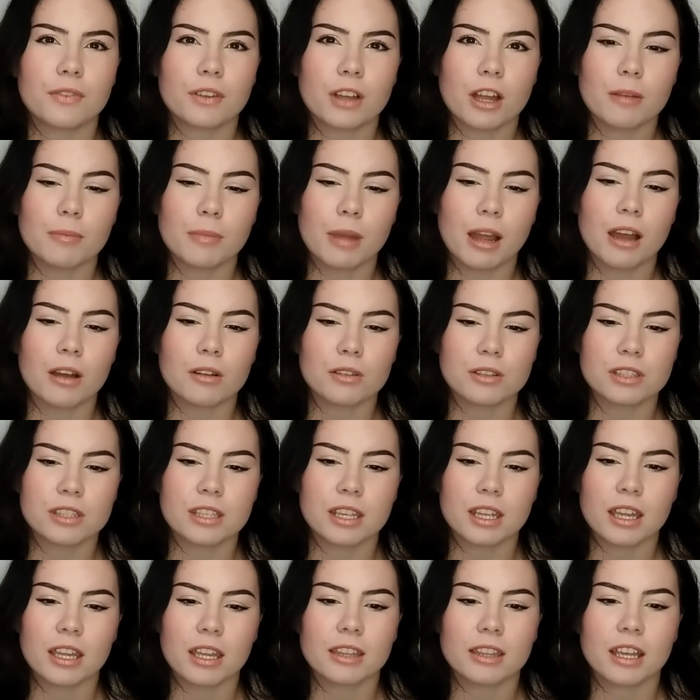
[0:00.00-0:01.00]
have come out
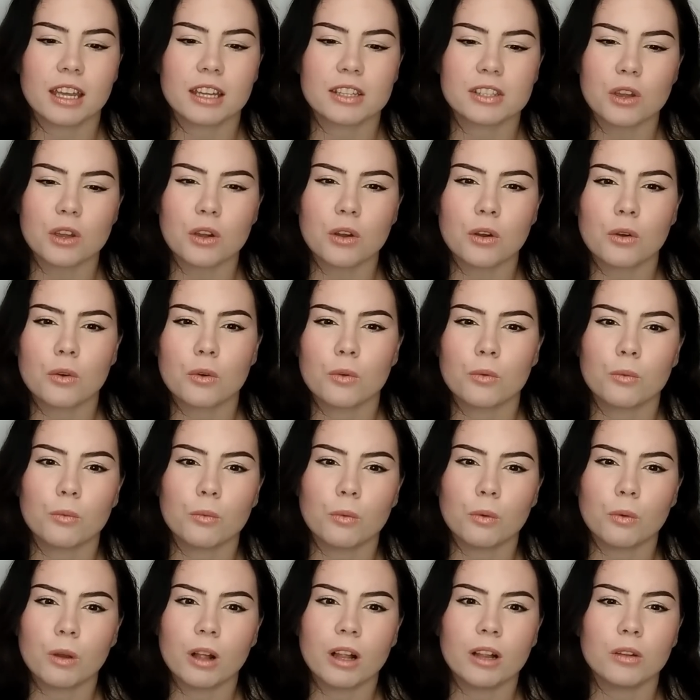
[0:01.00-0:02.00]
saying that,
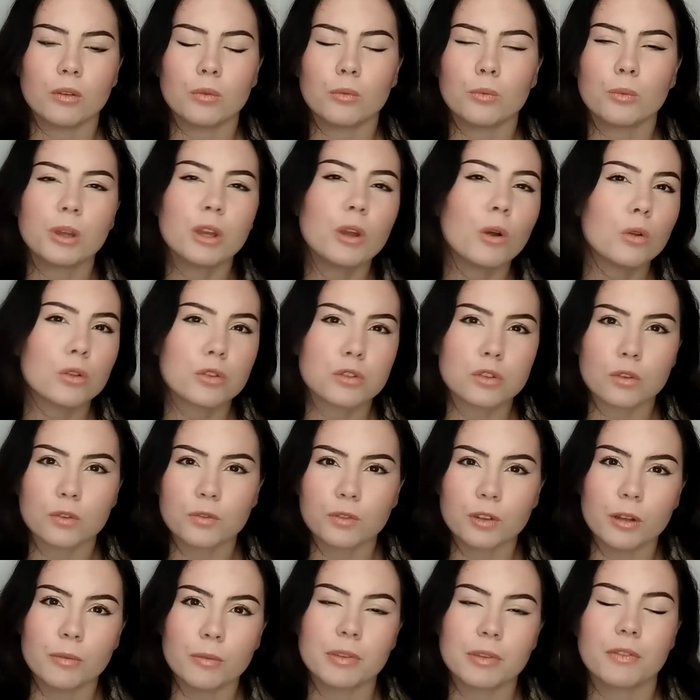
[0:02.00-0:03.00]
oh, well, we also
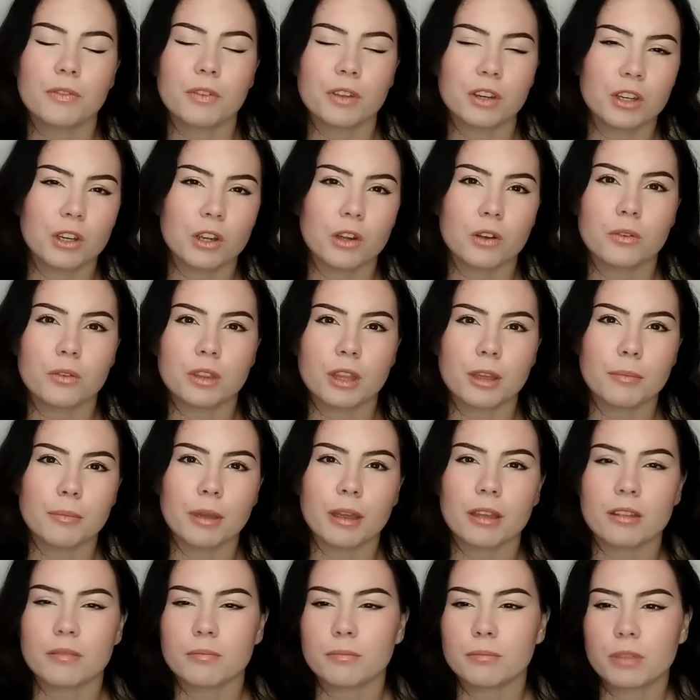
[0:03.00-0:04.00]
filmed the video.
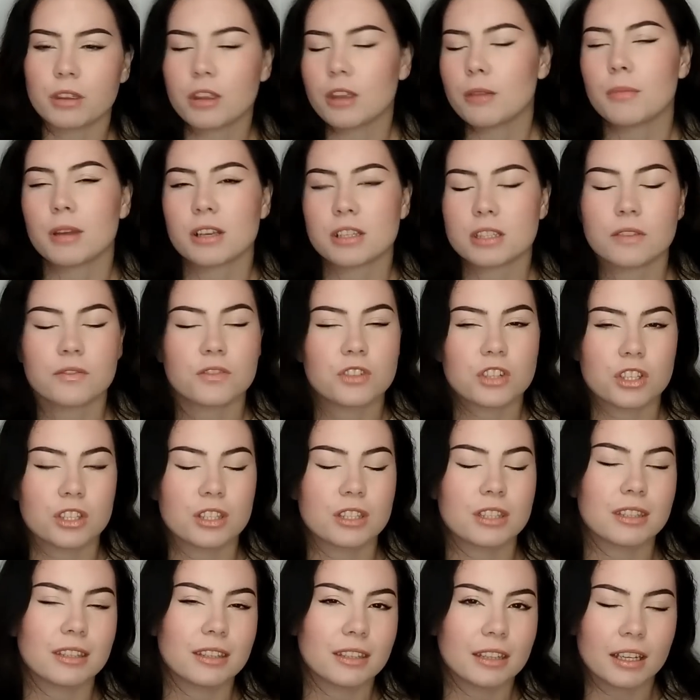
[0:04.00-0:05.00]
They must have
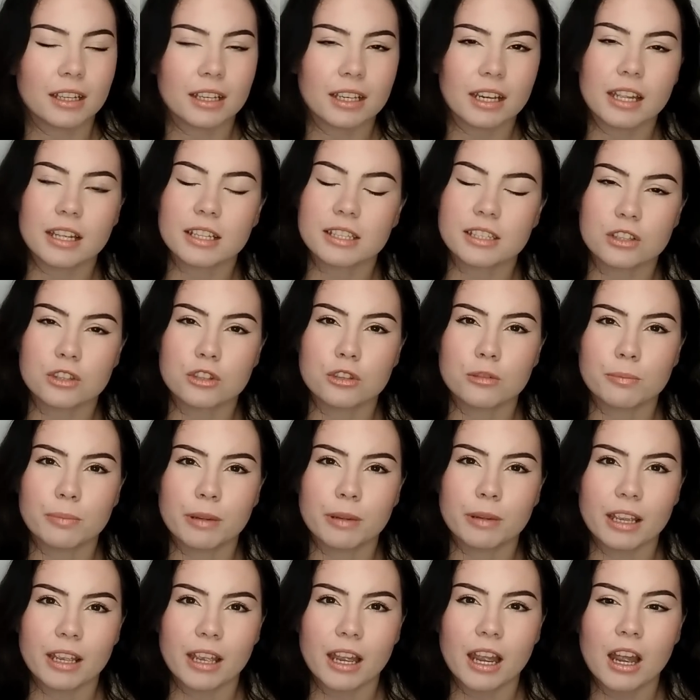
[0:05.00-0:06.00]
just neglected to
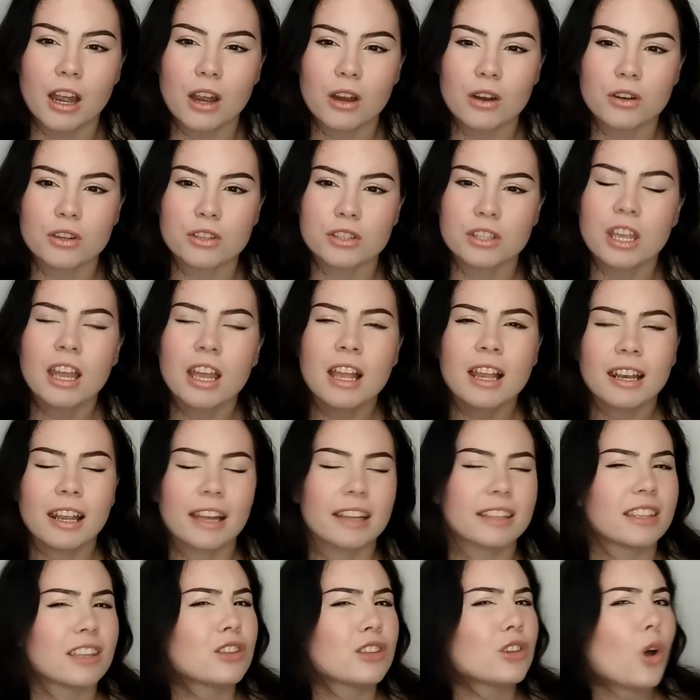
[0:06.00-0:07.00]
play ours.
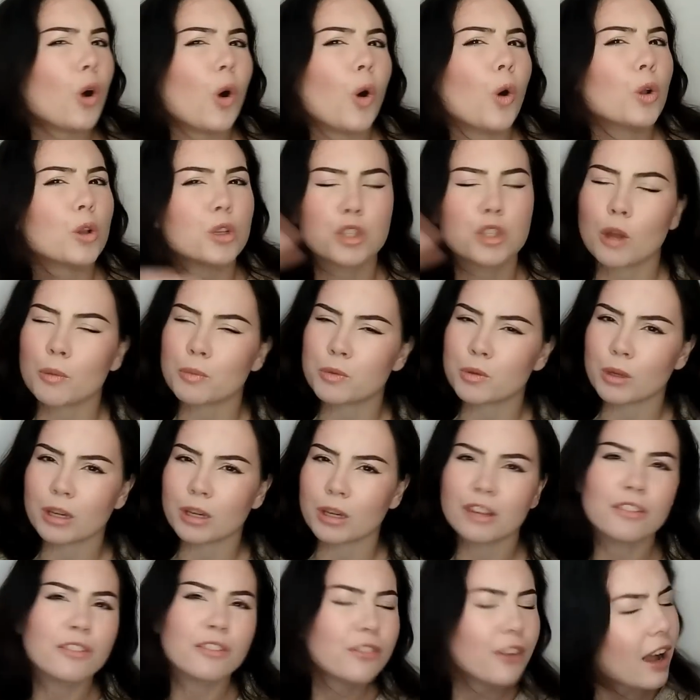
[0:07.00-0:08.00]
Like, did the whole top
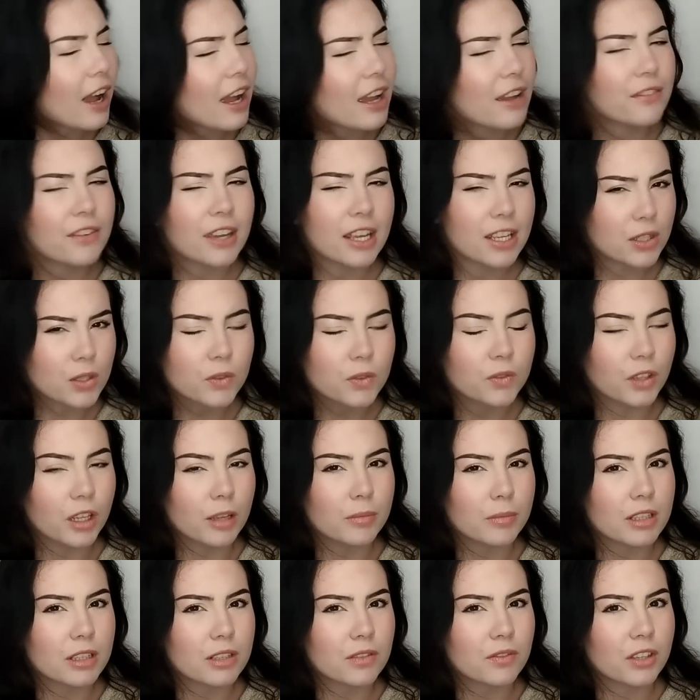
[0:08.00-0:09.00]
25 get to
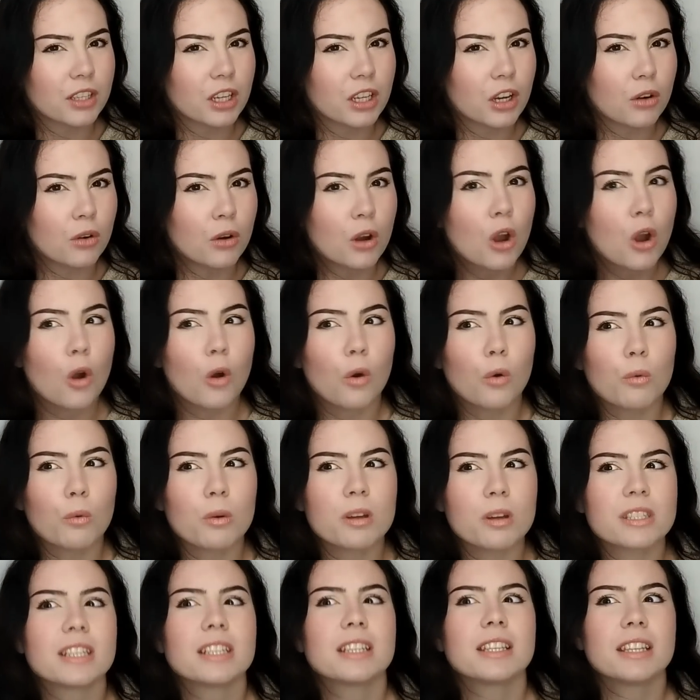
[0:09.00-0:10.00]
film this video? Or
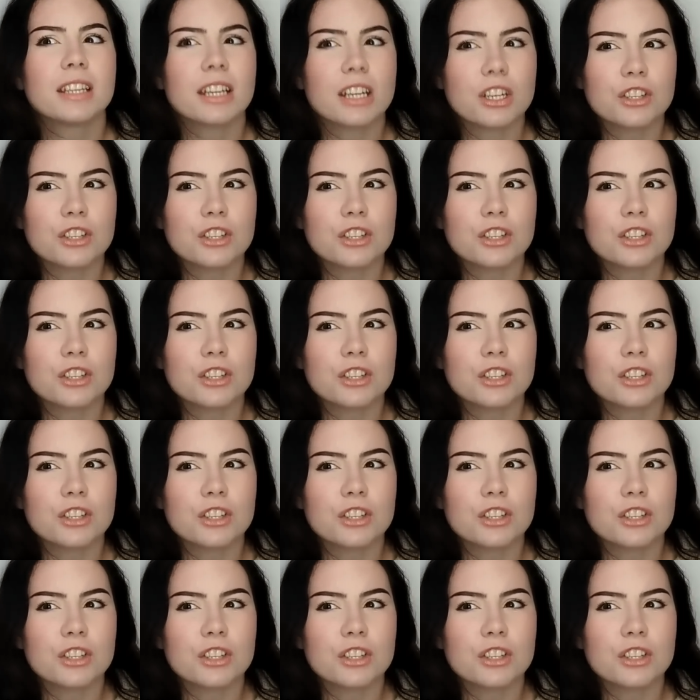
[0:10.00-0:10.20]
was it